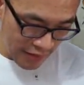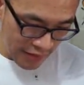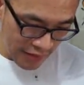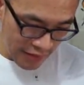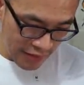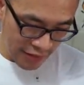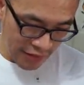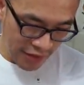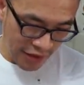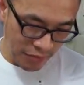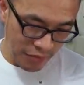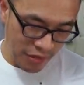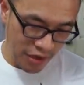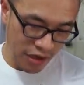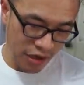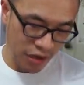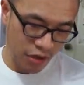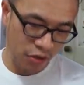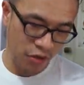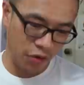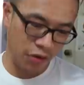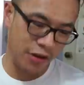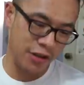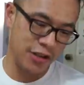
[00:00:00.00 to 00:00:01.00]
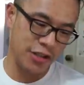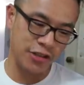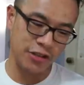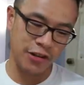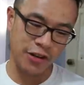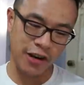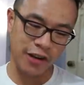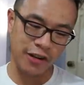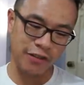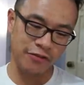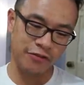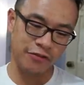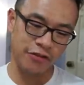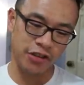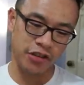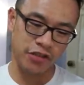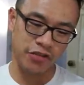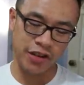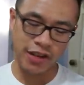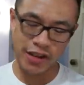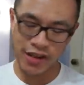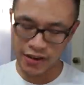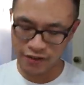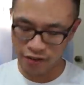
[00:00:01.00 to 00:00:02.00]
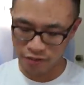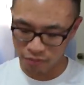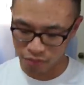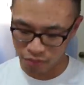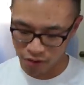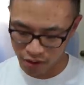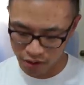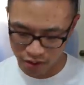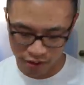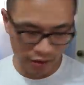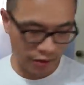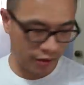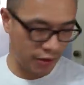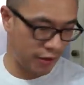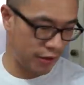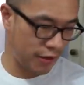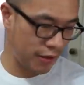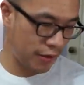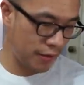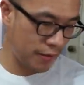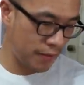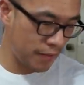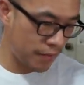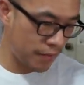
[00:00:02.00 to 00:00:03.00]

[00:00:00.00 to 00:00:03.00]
So I bought a core short for $27.